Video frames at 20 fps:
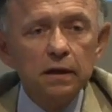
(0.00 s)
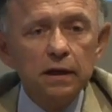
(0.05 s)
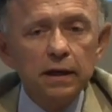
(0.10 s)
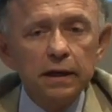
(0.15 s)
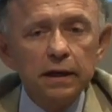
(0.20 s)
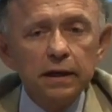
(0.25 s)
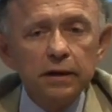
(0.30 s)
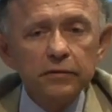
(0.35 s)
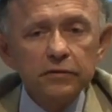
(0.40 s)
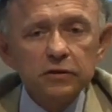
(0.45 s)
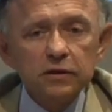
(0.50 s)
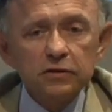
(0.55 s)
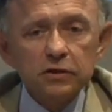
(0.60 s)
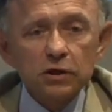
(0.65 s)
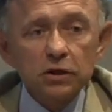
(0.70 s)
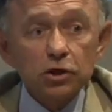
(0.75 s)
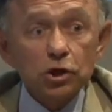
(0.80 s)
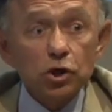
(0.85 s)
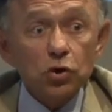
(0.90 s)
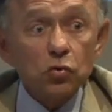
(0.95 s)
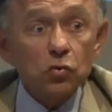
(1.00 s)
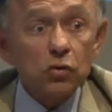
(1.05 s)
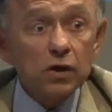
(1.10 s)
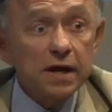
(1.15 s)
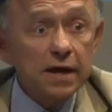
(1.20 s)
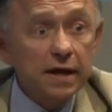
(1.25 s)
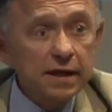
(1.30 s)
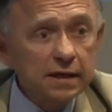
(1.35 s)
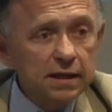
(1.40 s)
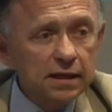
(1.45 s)
uh, that they're
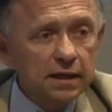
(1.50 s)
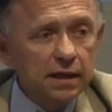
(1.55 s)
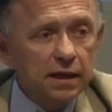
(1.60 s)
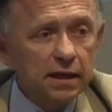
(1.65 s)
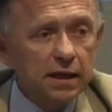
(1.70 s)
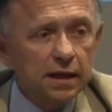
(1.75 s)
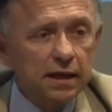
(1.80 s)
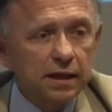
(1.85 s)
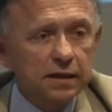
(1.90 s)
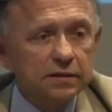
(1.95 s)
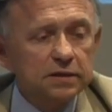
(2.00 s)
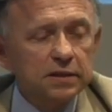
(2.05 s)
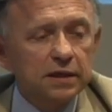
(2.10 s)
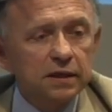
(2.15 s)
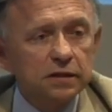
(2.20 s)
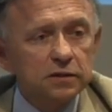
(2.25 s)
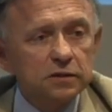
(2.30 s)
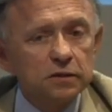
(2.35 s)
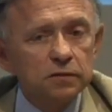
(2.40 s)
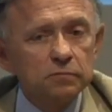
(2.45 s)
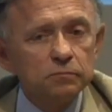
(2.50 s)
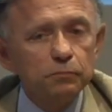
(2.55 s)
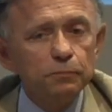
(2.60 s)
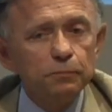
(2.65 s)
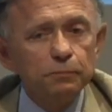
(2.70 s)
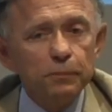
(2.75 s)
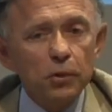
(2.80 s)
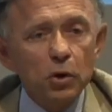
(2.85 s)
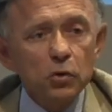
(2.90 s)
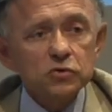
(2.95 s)
creating content and
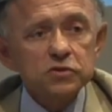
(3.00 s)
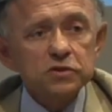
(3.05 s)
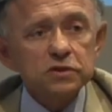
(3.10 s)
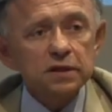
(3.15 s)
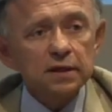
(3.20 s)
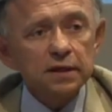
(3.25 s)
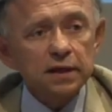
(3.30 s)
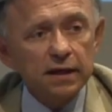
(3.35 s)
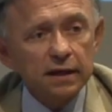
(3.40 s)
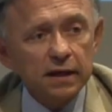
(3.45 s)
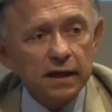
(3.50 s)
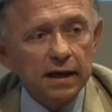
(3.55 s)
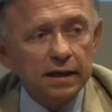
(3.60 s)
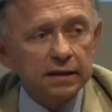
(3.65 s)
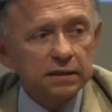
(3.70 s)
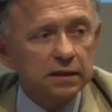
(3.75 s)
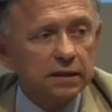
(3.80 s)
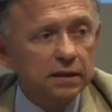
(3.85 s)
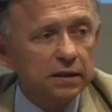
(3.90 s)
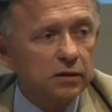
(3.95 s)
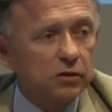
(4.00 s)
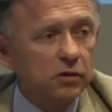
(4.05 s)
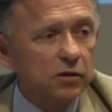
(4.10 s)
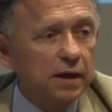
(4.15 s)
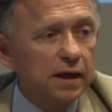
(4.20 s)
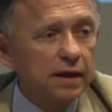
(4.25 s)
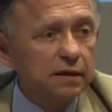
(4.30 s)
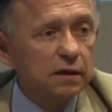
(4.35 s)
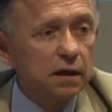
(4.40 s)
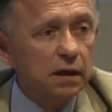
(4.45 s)
posting it on the
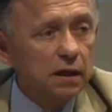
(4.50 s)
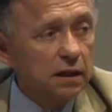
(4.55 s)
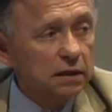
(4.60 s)
internet.